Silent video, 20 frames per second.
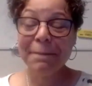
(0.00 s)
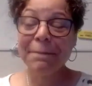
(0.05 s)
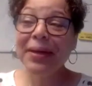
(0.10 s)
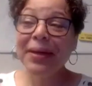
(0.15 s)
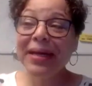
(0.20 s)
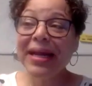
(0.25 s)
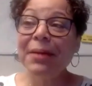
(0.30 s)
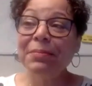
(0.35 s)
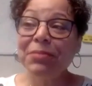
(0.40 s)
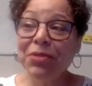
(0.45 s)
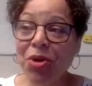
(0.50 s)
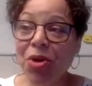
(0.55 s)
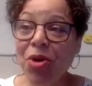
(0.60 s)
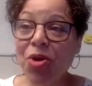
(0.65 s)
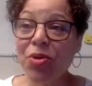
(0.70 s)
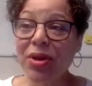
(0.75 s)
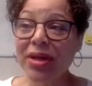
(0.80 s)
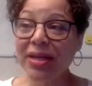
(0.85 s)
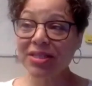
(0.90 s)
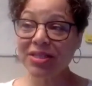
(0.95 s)
But I'm
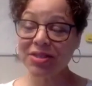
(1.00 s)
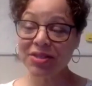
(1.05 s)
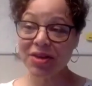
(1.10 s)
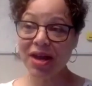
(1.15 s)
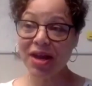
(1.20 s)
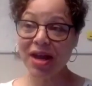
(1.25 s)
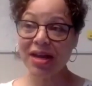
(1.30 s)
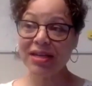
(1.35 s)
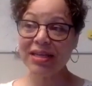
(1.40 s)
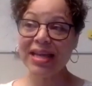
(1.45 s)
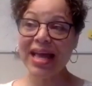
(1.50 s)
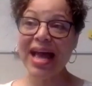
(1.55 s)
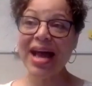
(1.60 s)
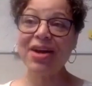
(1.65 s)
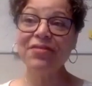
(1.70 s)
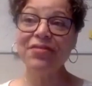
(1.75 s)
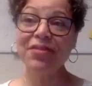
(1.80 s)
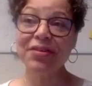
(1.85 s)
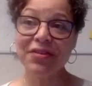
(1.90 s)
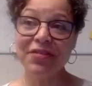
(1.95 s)
going to
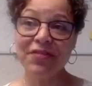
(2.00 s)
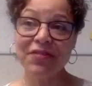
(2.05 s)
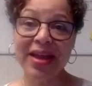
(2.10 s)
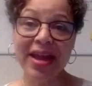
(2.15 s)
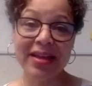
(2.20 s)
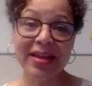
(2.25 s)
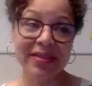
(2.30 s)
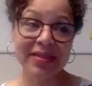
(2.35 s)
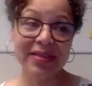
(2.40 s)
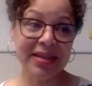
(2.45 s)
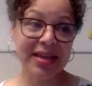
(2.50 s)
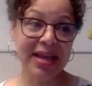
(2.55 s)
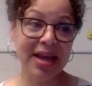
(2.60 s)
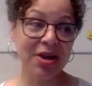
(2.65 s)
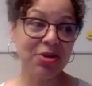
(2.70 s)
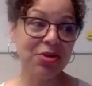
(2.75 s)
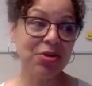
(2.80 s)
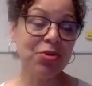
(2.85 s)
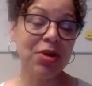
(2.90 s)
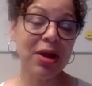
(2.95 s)
allow for the fact that
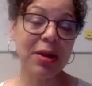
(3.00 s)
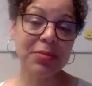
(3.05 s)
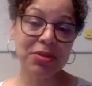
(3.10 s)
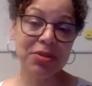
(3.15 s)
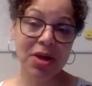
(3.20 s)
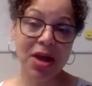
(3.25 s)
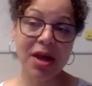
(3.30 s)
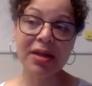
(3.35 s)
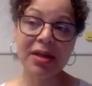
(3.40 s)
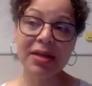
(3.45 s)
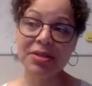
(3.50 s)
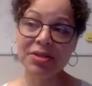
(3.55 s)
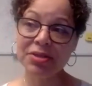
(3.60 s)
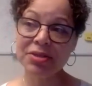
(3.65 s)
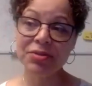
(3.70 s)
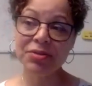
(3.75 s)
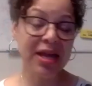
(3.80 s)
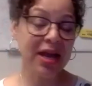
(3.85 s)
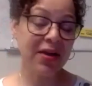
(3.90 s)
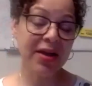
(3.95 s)
now who I'm talking
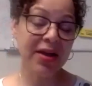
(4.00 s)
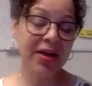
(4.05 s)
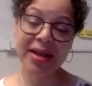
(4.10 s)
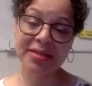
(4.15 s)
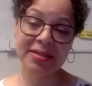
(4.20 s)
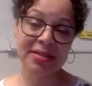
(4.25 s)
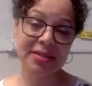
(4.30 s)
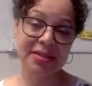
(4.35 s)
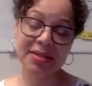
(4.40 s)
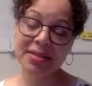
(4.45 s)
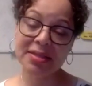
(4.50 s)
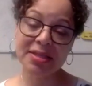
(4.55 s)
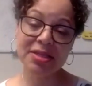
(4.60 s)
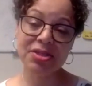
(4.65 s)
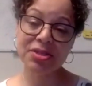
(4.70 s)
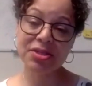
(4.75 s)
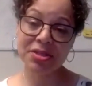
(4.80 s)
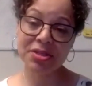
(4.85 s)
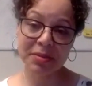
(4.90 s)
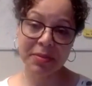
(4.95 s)
to now has a
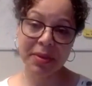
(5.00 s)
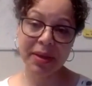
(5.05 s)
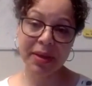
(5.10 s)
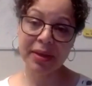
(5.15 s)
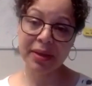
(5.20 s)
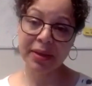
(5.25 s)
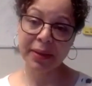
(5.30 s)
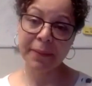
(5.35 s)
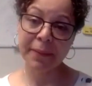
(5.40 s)
decision to make.